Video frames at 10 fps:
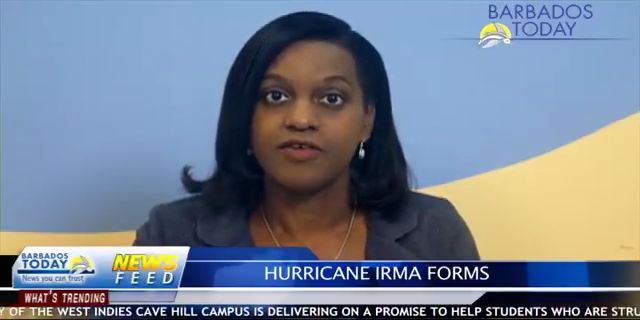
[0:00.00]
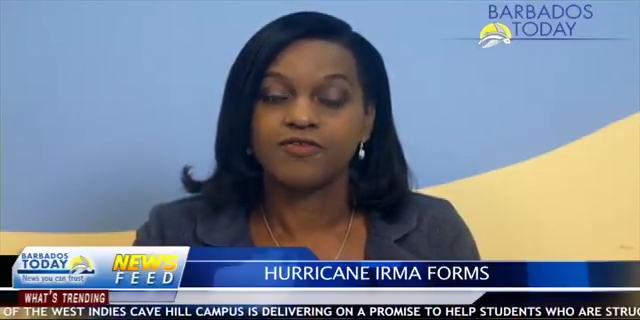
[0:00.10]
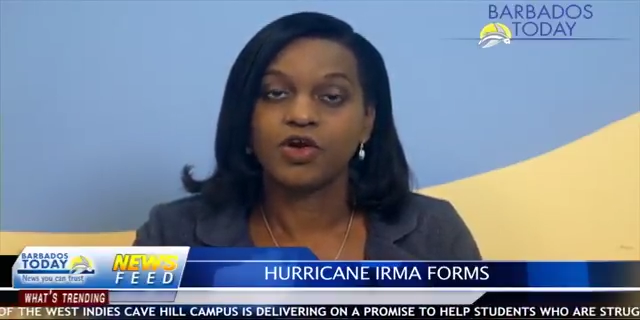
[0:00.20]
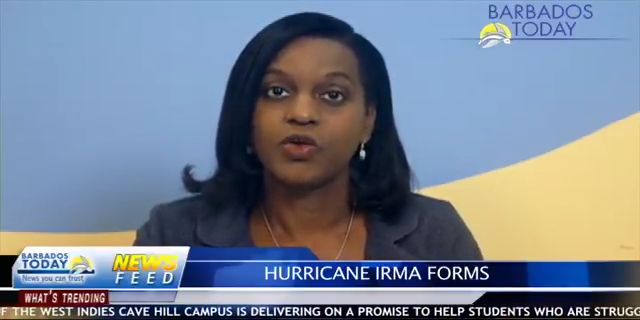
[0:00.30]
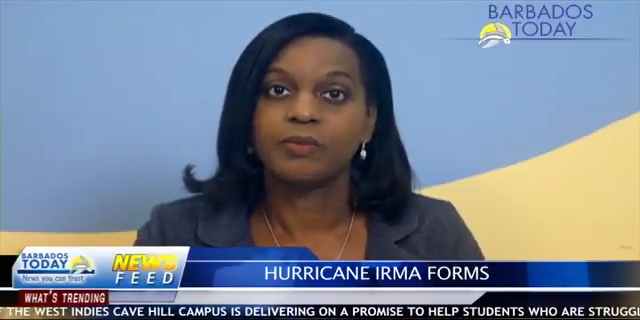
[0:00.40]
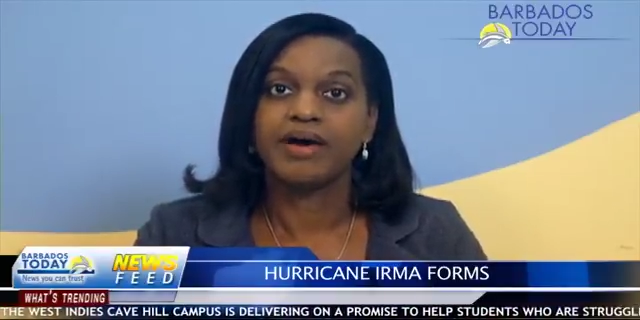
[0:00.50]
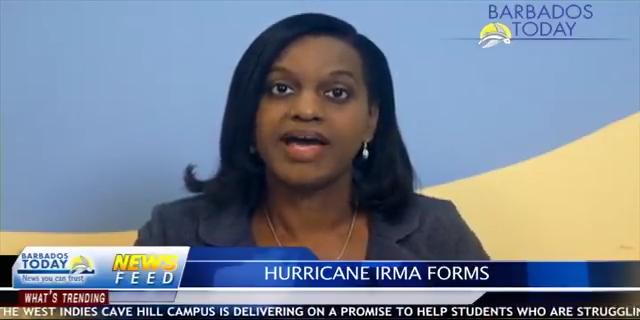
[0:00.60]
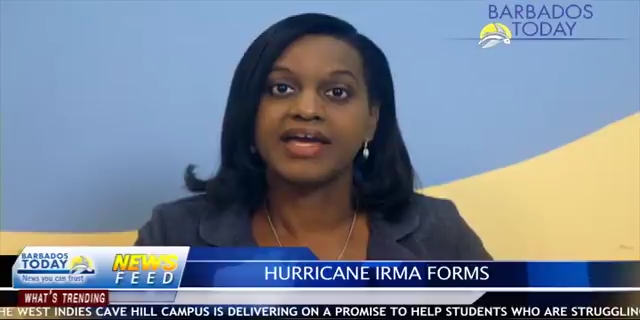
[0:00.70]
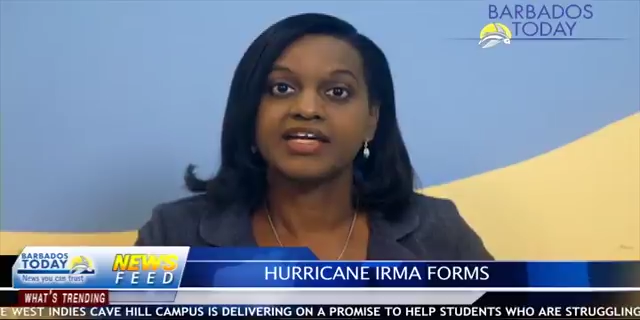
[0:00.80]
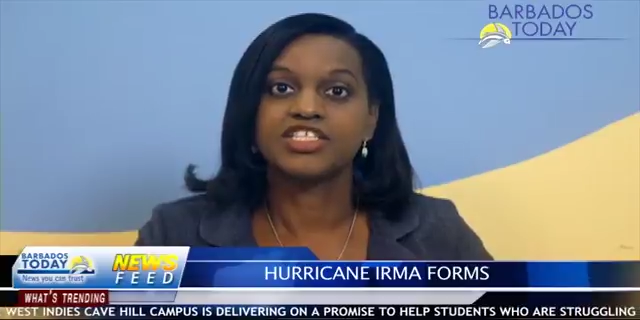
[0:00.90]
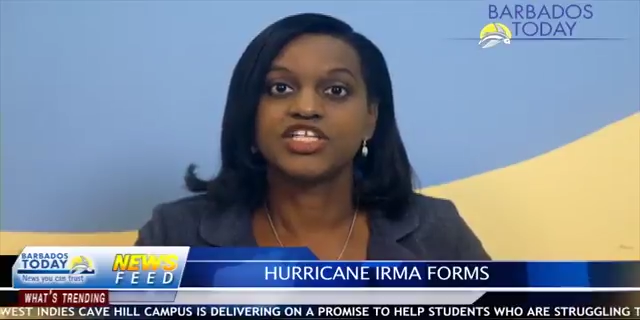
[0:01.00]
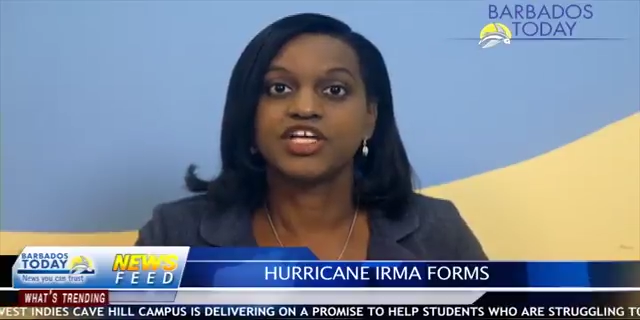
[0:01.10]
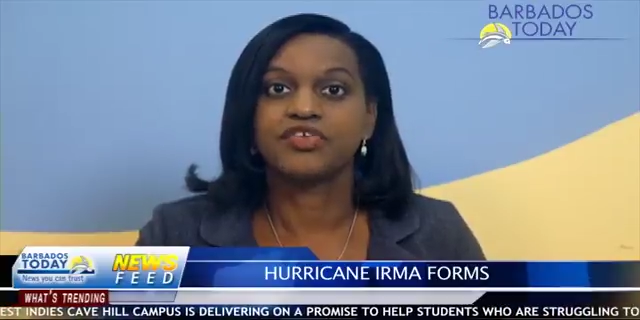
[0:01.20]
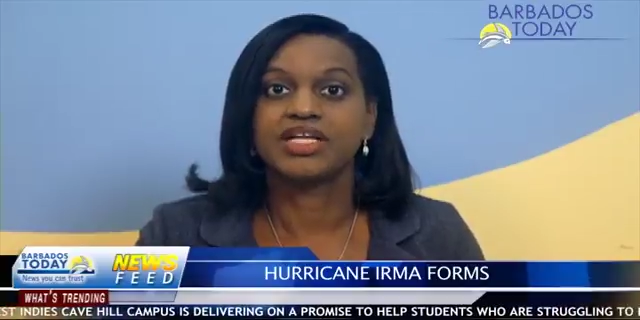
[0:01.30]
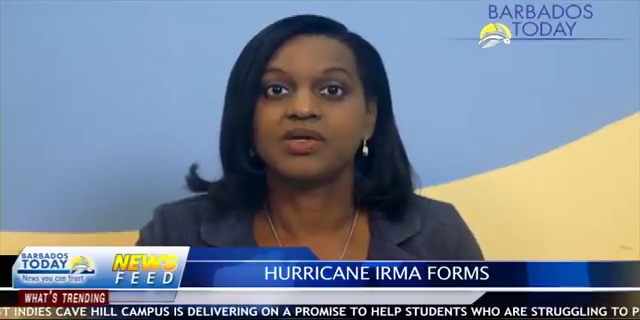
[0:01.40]
followed by a
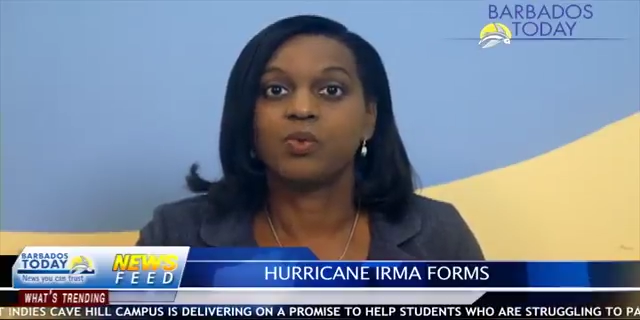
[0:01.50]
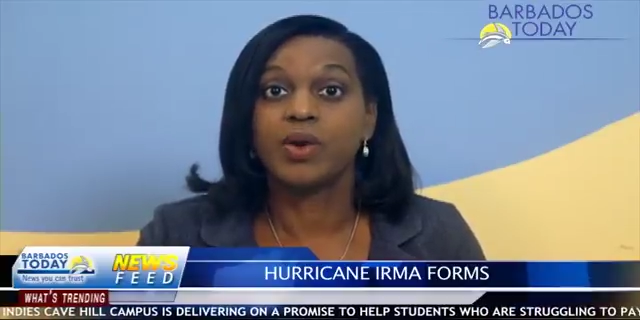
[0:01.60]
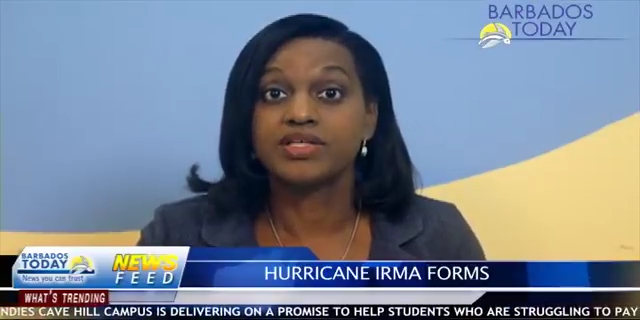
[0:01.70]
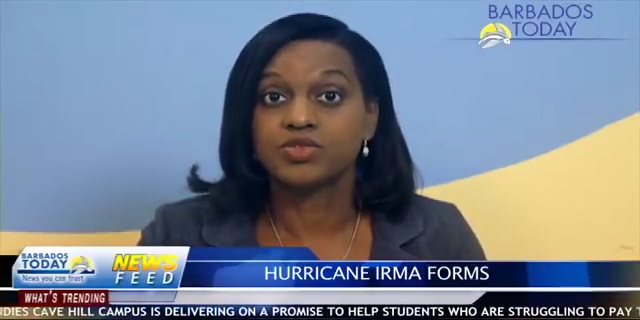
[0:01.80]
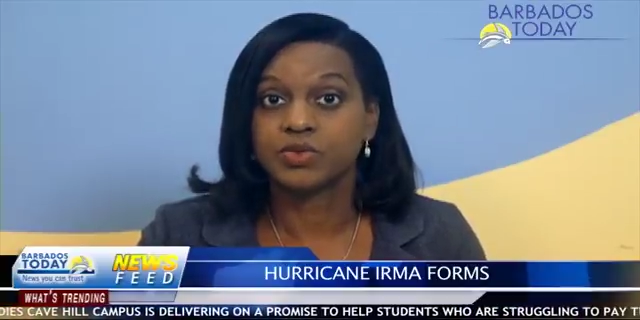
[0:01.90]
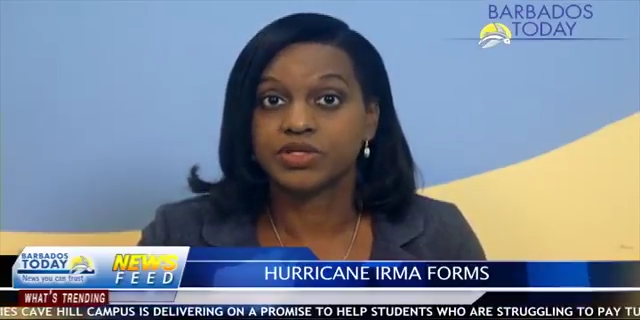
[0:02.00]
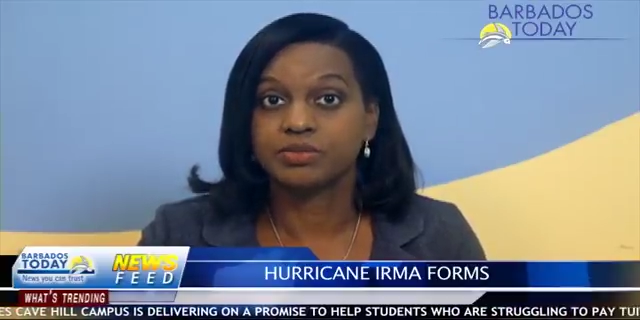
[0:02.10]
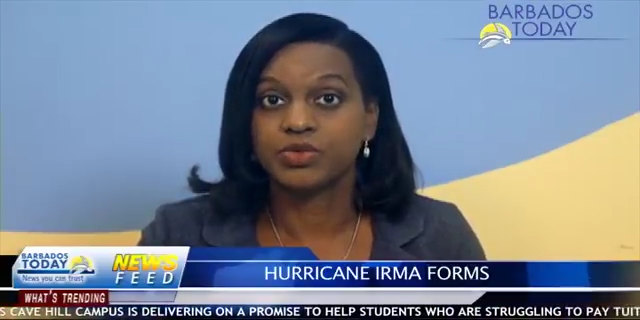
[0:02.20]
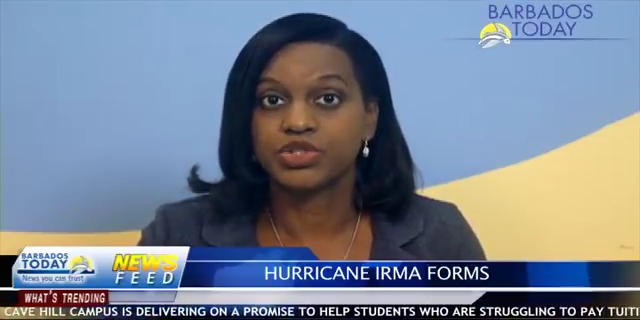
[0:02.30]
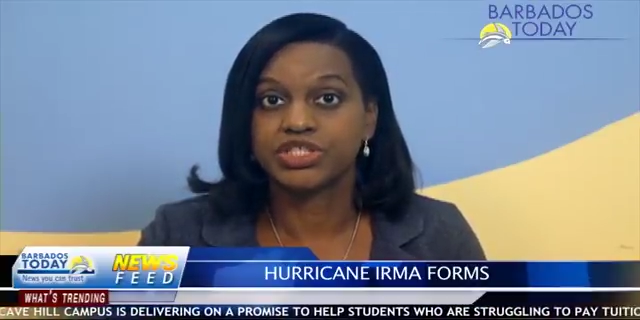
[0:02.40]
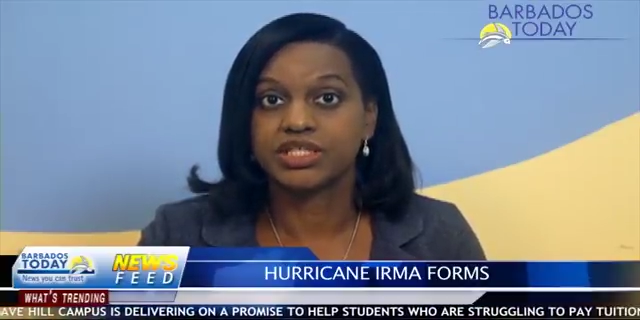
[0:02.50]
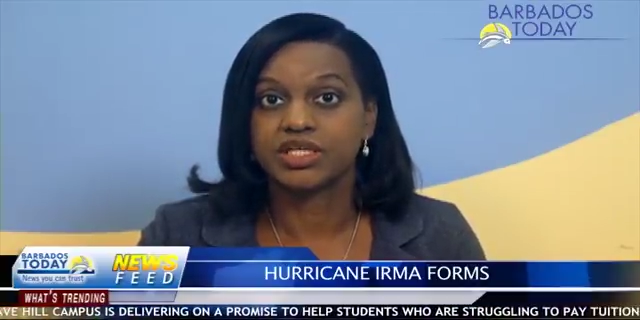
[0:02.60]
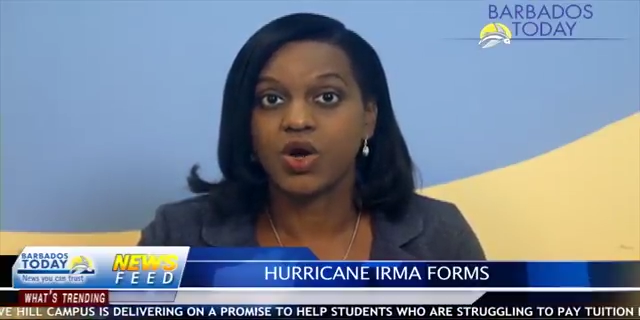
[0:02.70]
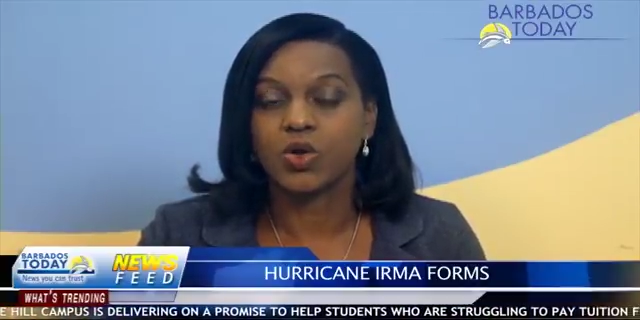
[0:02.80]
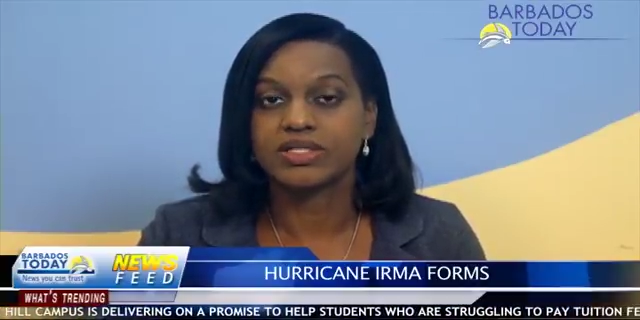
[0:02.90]
generally westward
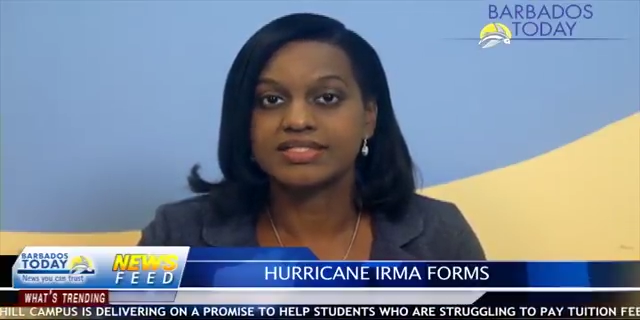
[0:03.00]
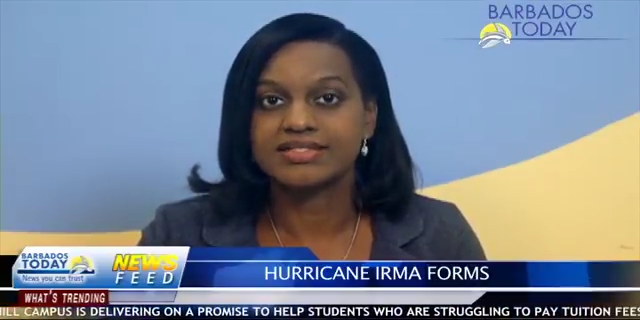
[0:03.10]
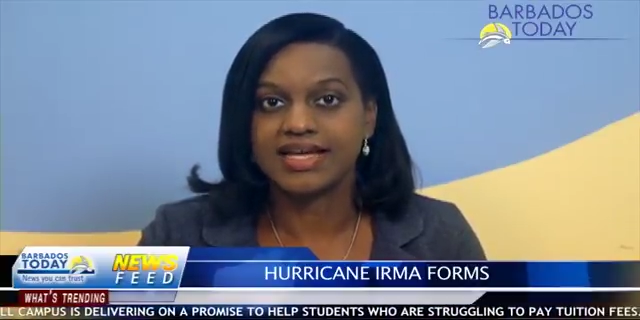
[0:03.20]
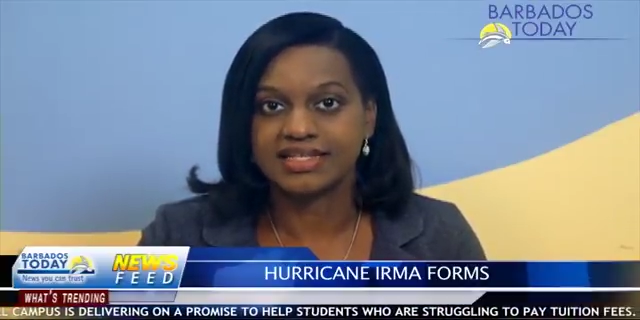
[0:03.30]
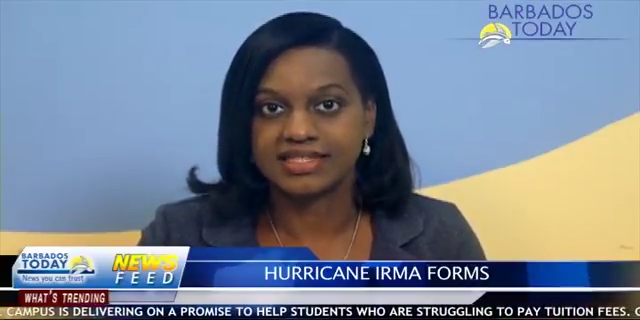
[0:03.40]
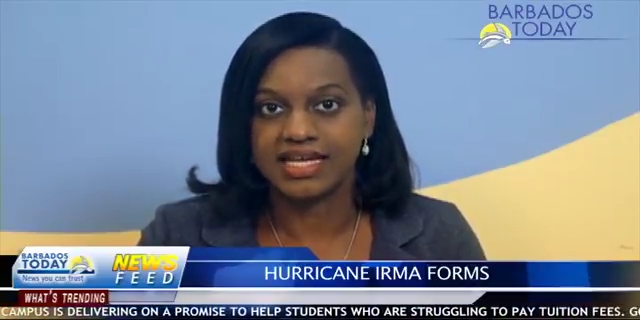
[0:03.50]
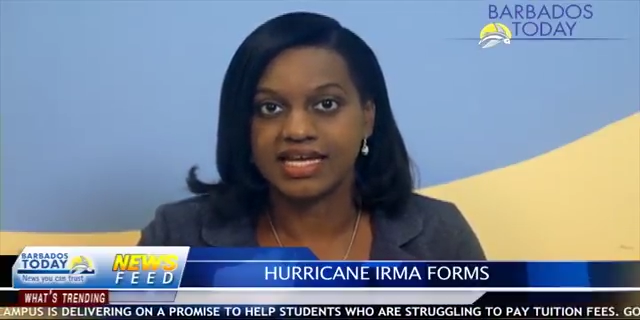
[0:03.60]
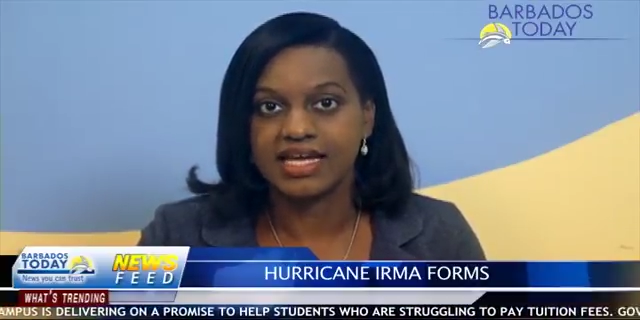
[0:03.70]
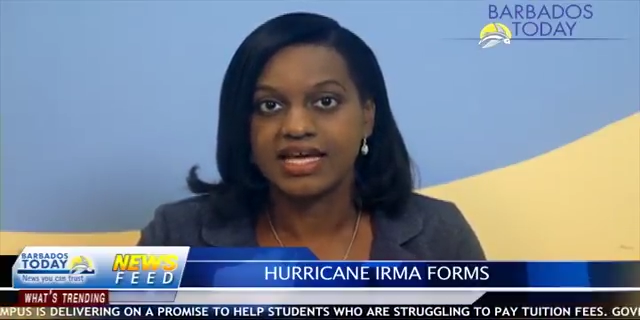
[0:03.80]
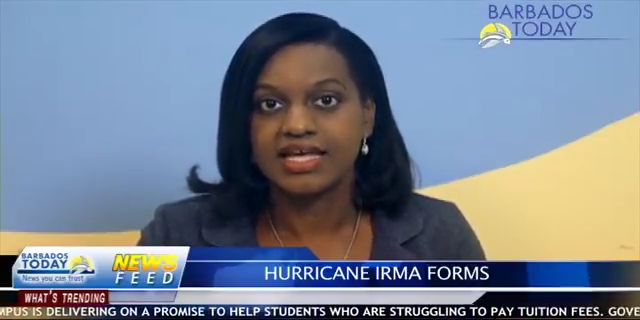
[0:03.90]
motion on Saturday.